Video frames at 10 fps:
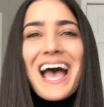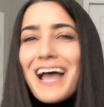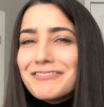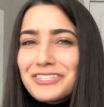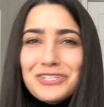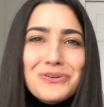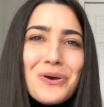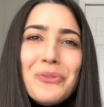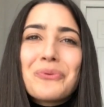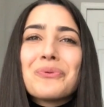After you
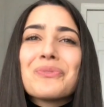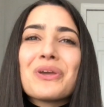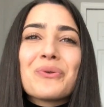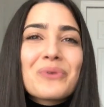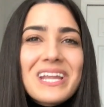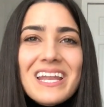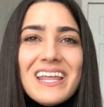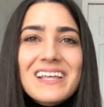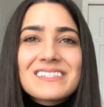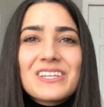go through the
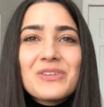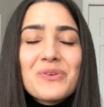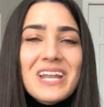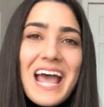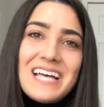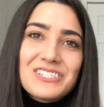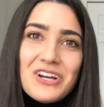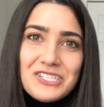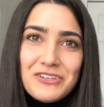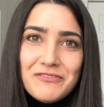greetings, you can ask Dr.